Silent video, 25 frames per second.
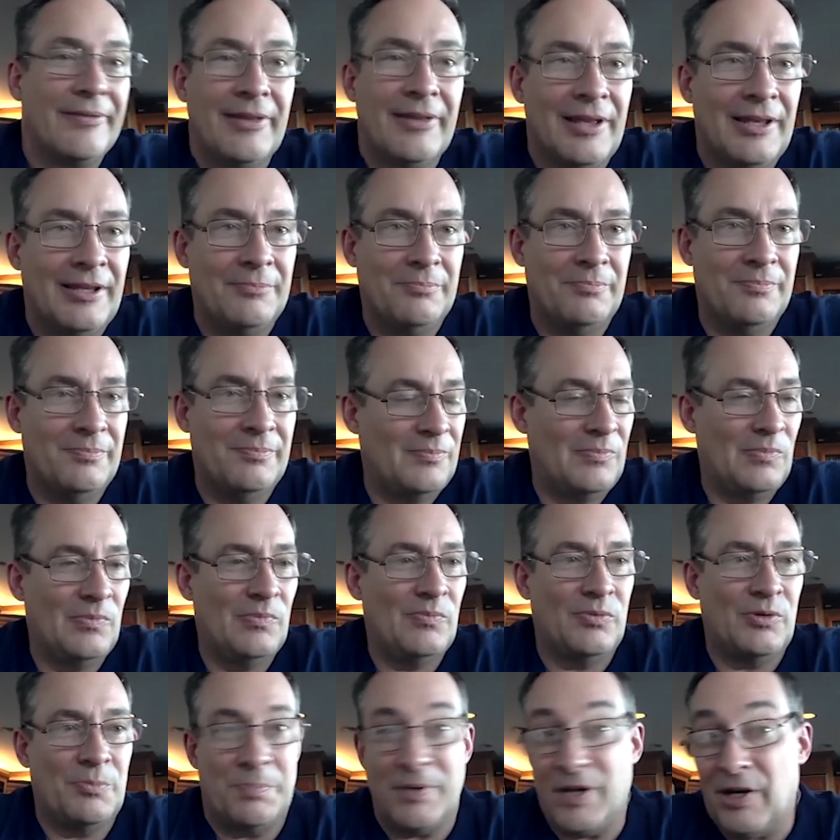And
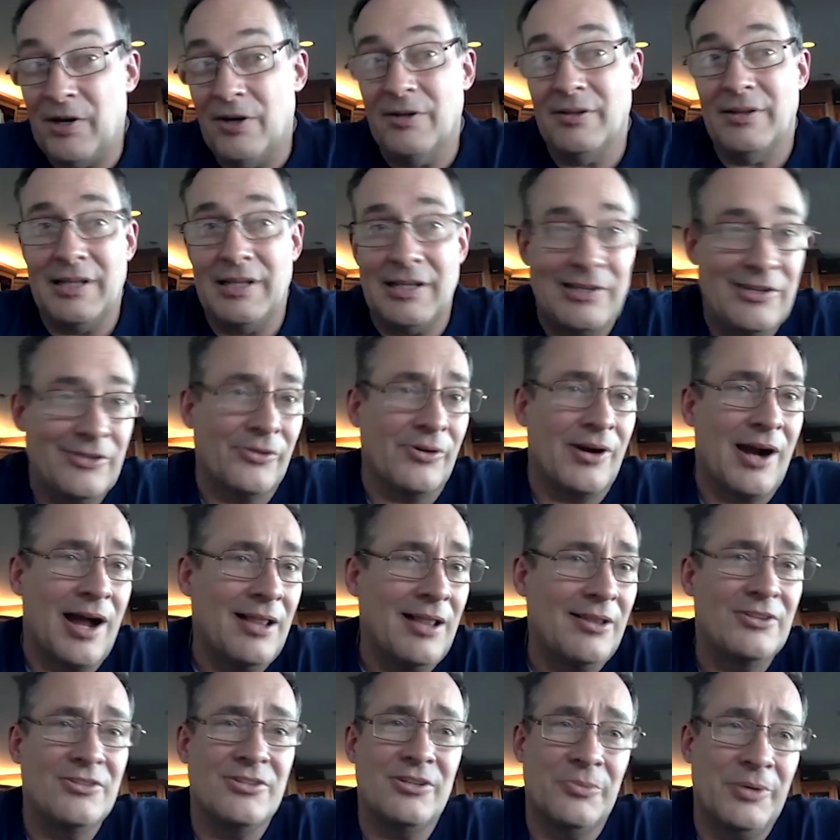currently in
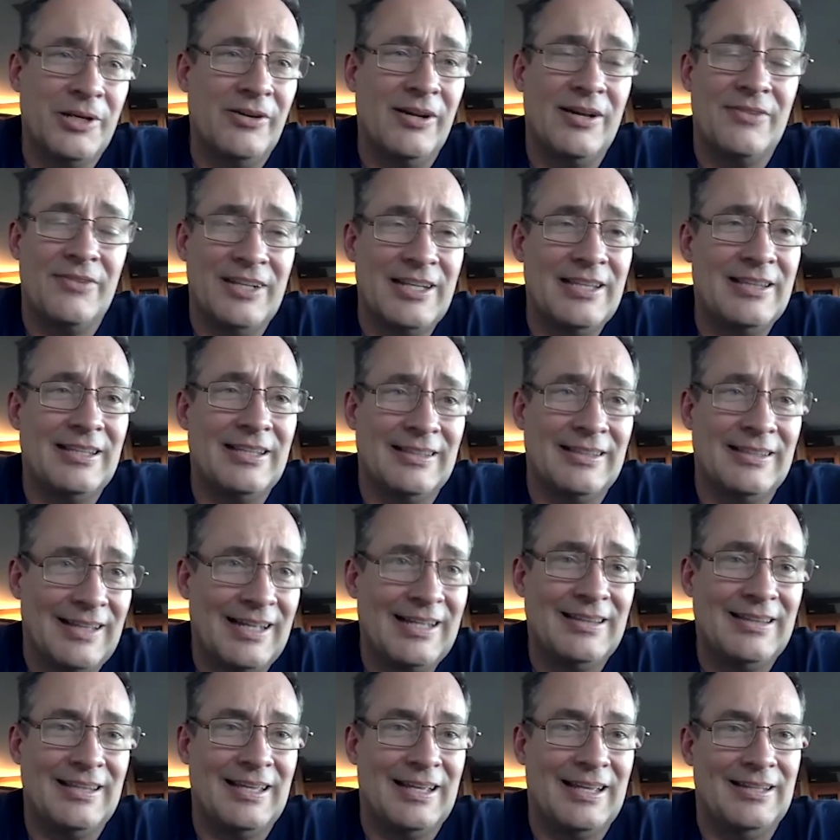urology, we don't have anything
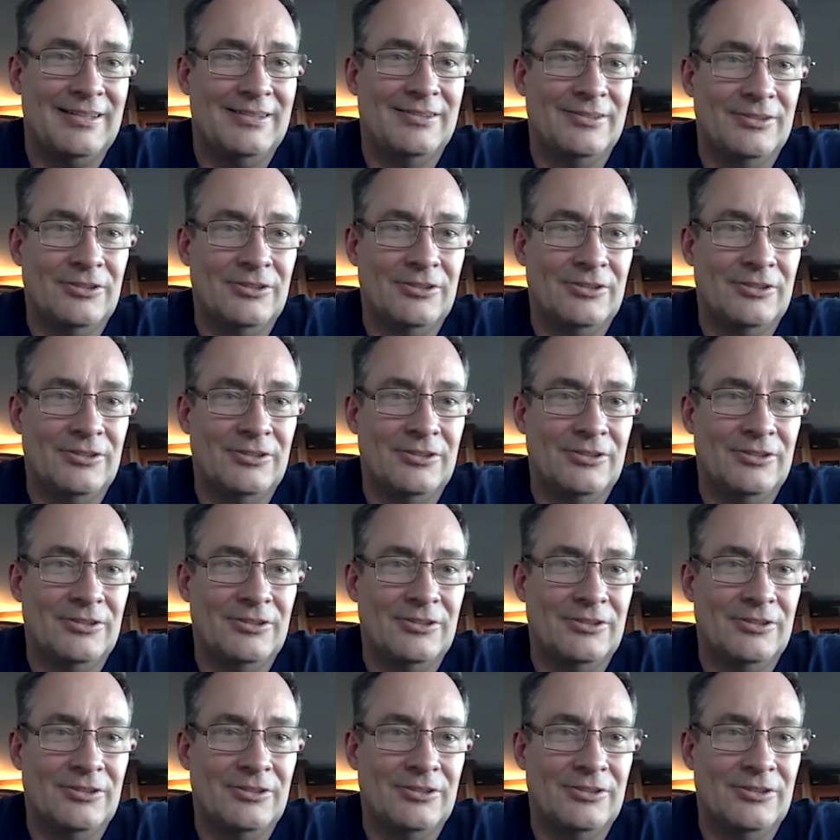like that.